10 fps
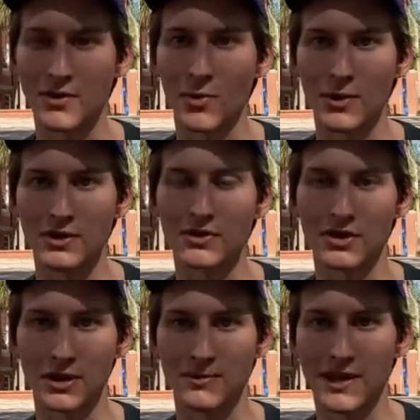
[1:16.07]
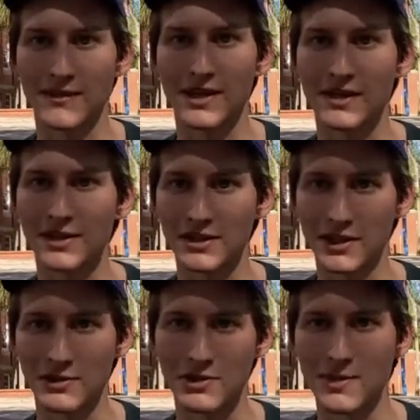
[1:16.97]
or to circumnavigate this
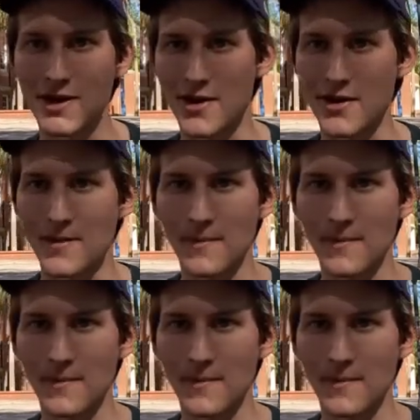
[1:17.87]
language barrier.